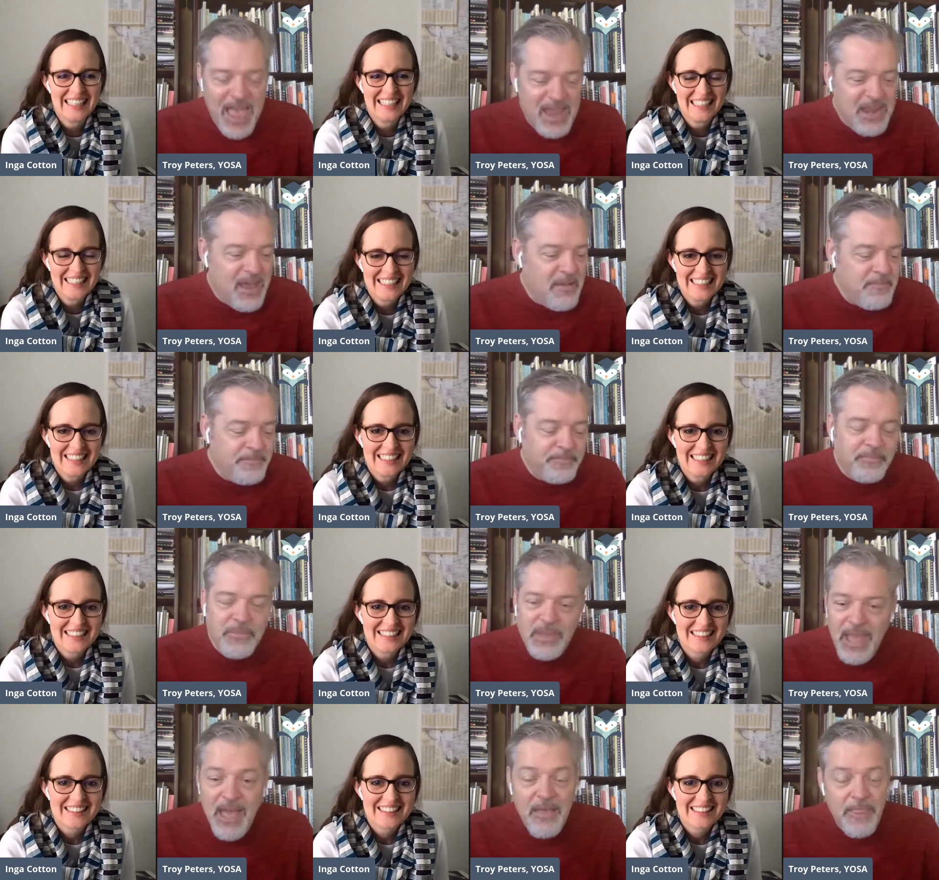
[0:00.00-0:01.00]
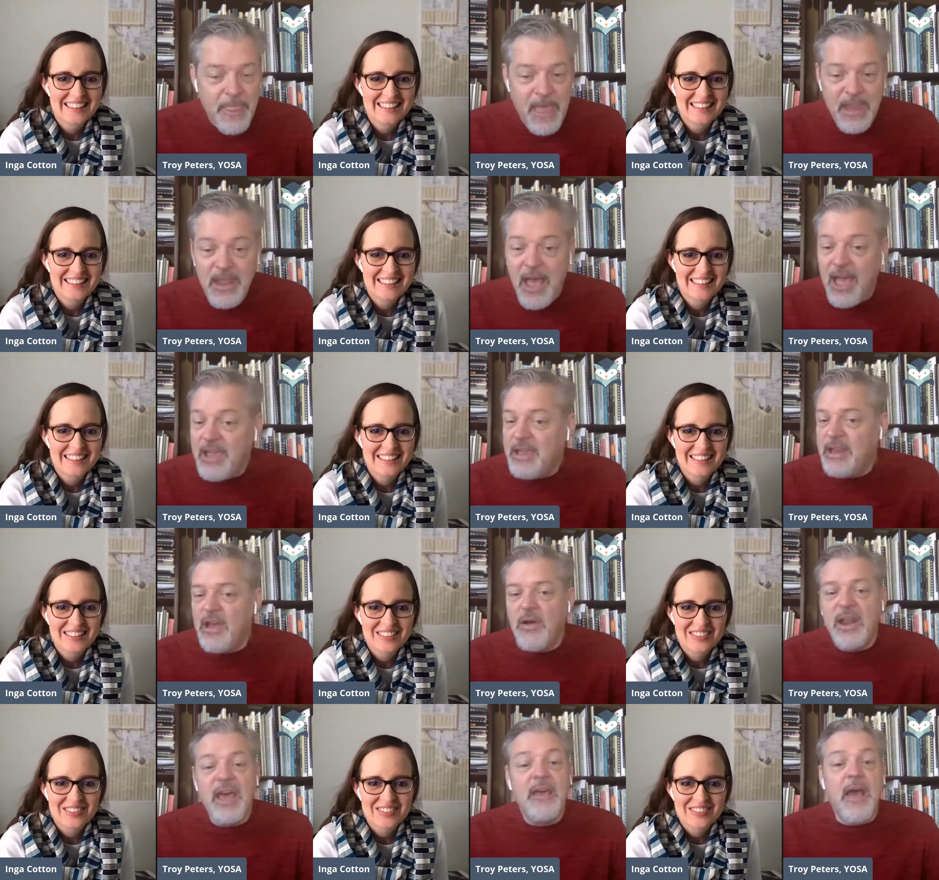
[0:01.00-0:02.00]
Speaker 1: and um, yeah, and I, you
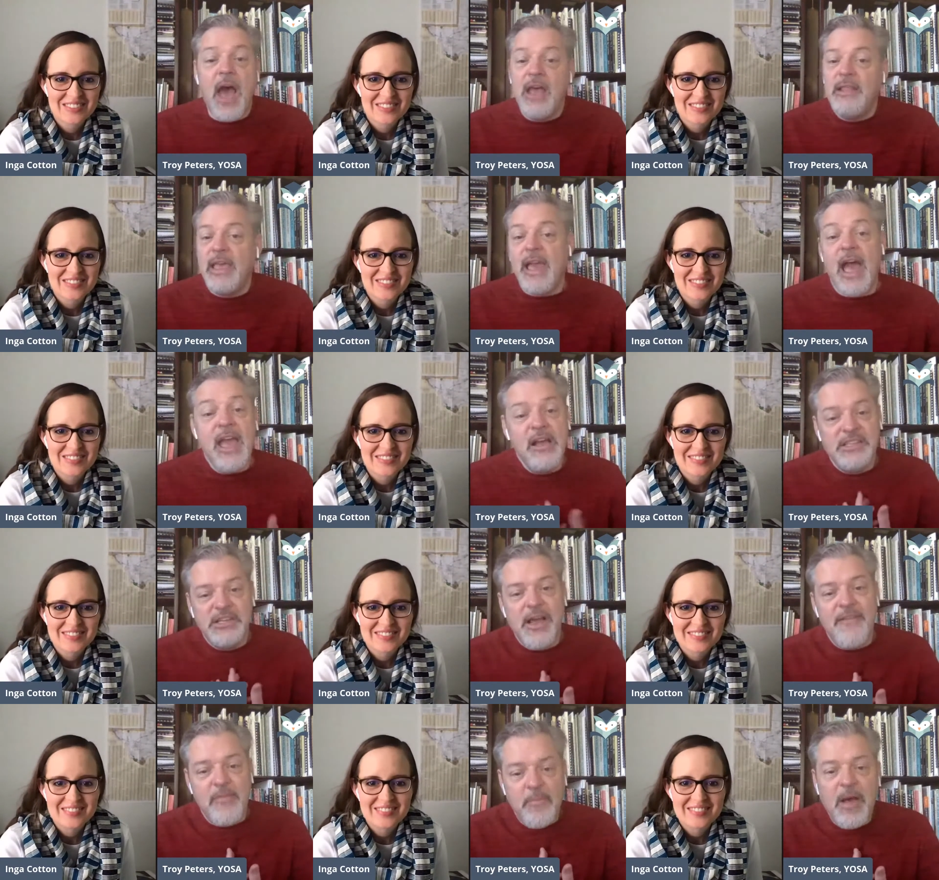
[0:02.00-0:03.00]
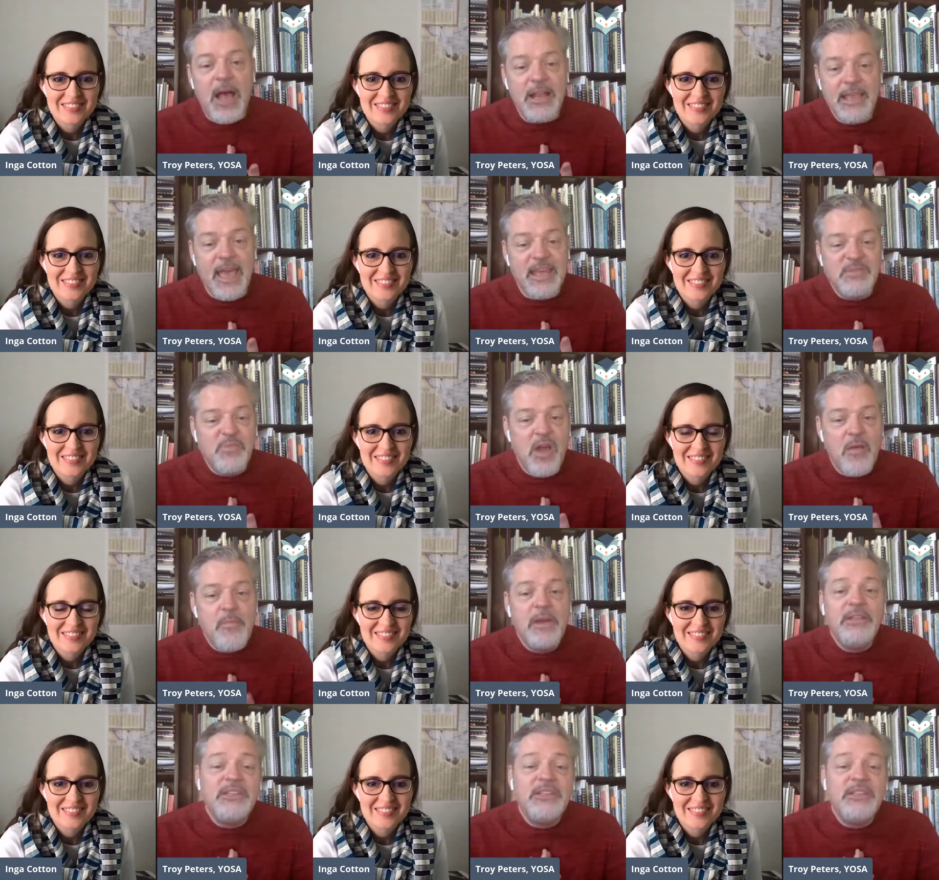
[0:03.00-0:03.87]
know, and I, I like I also have a podcast problem.